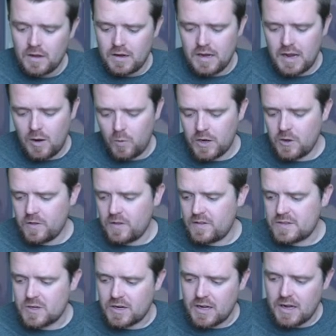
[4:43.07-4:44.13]
Now, we know that the
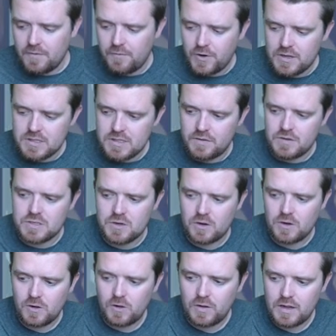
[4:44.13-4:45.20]
circumference of a
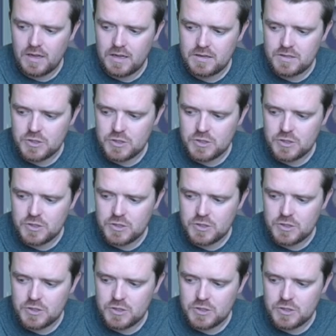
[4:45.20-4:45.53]
circle is